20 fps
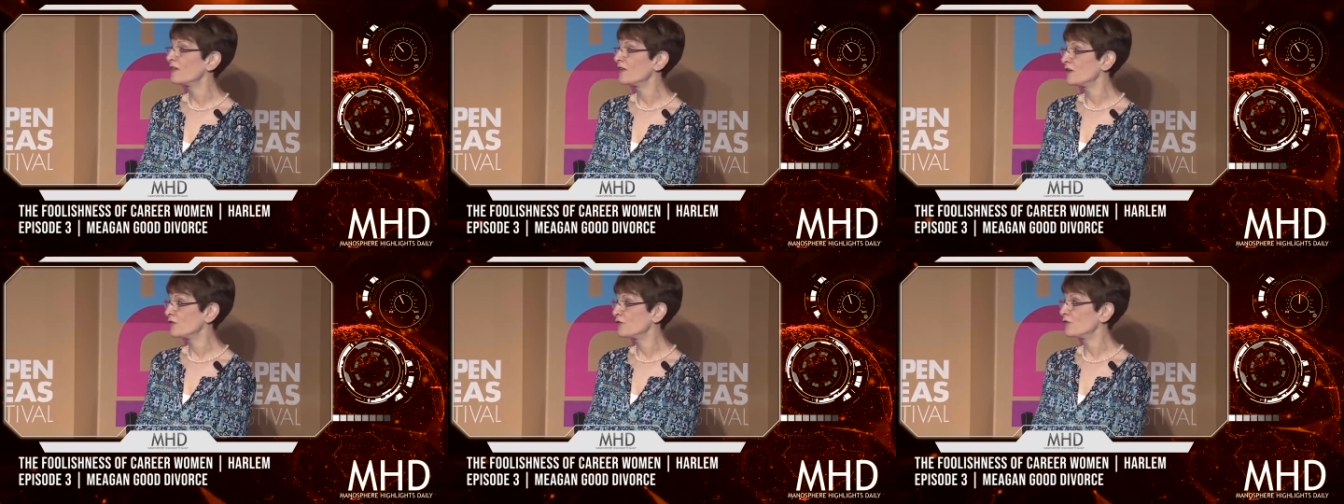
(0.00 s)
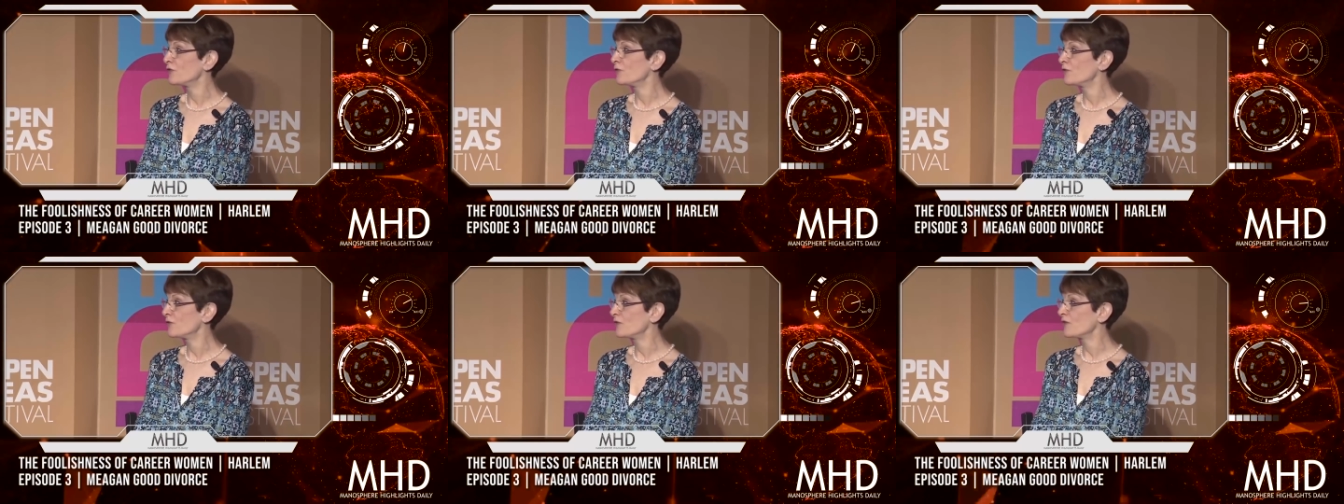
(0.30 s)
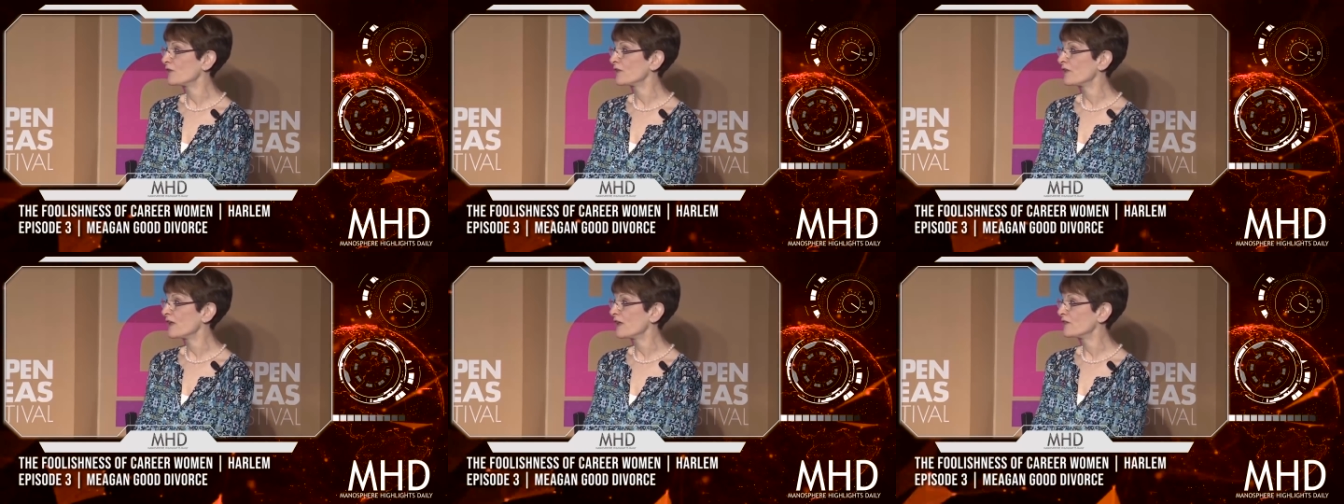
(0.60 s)
they choose
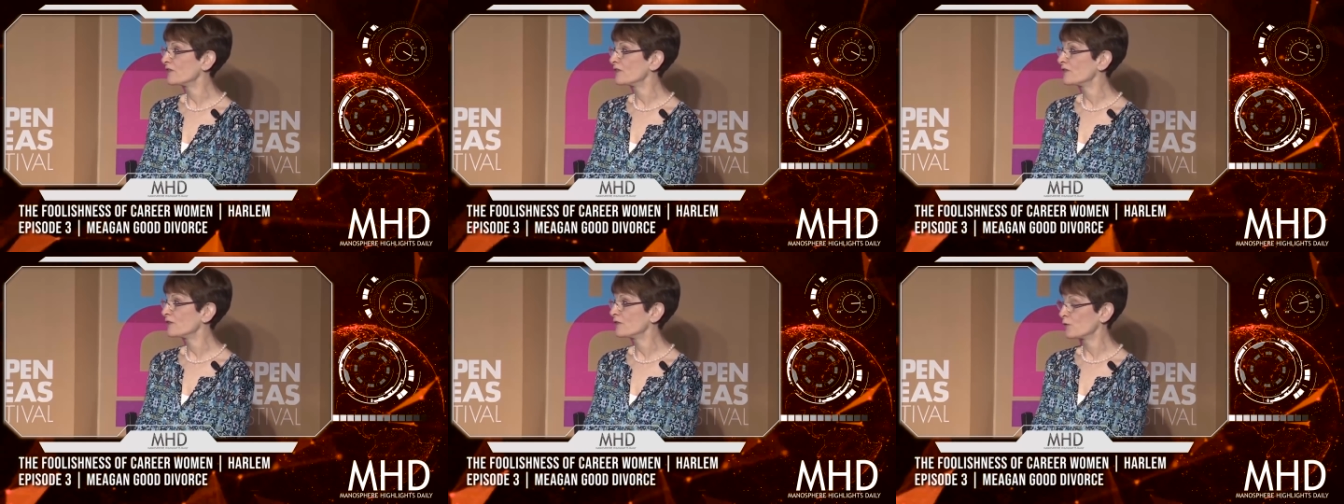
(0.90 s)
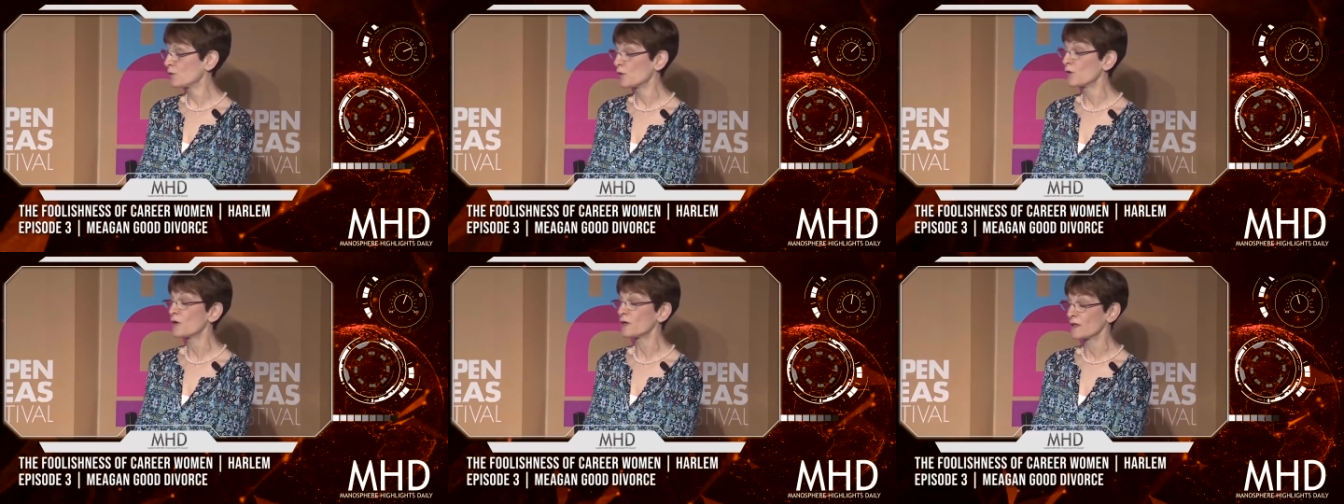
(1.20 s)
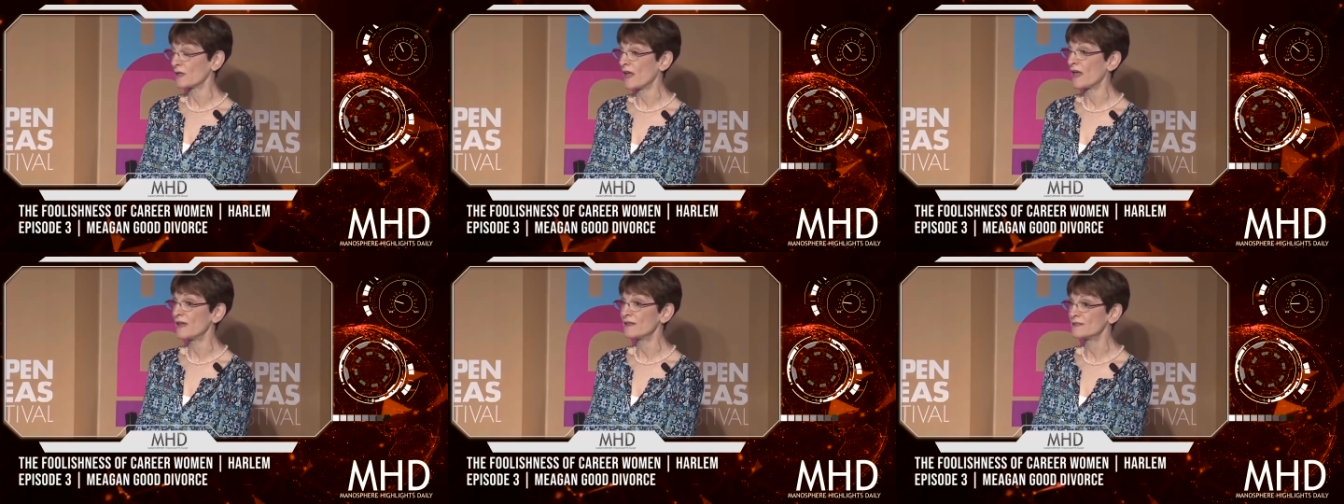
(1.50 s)
to less to
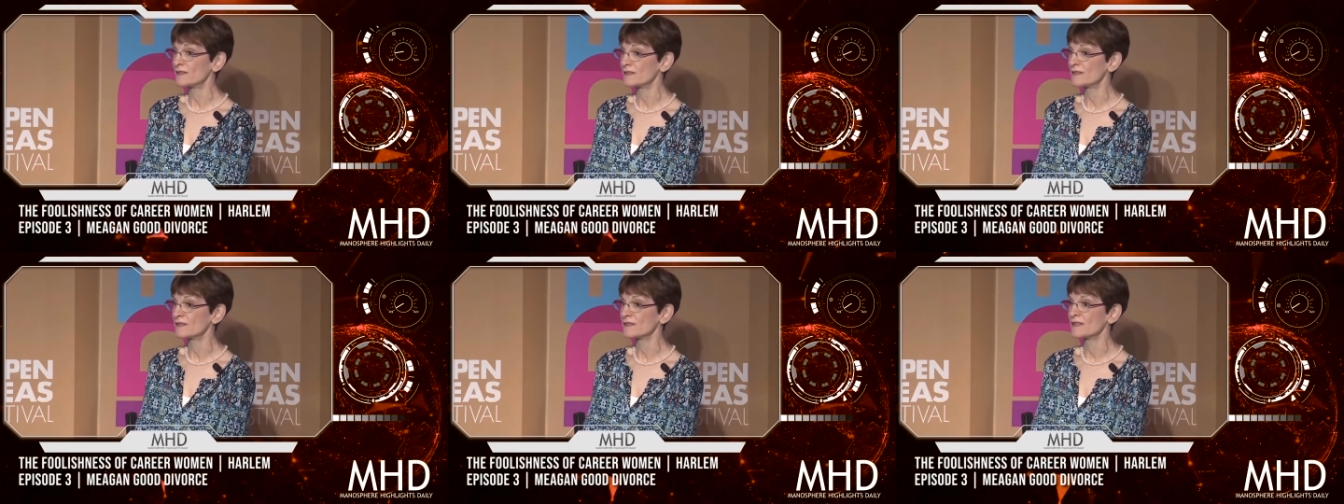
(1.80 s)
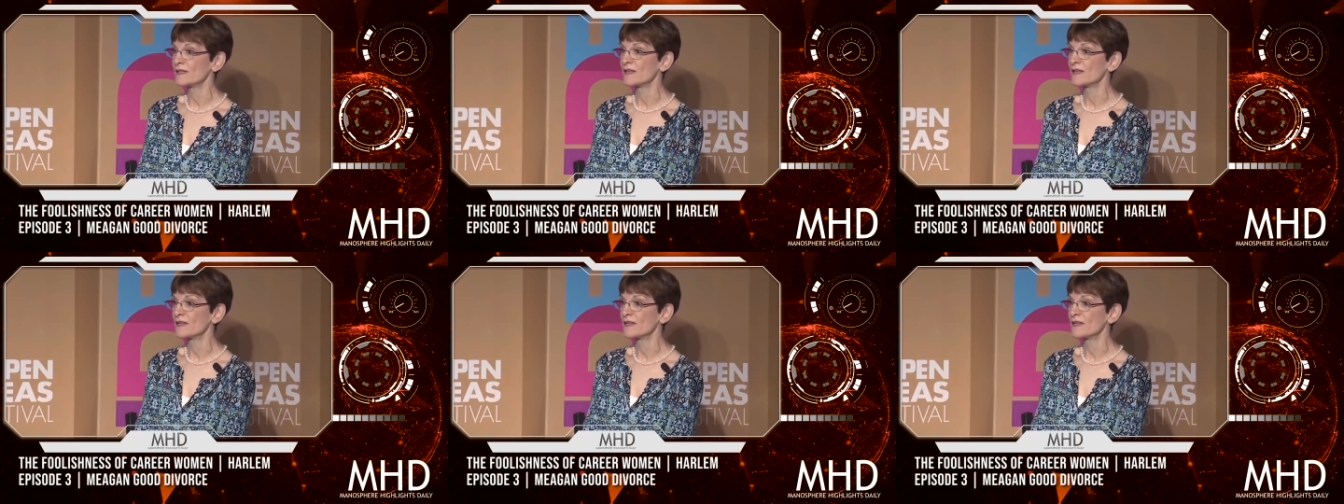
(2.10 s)
work less.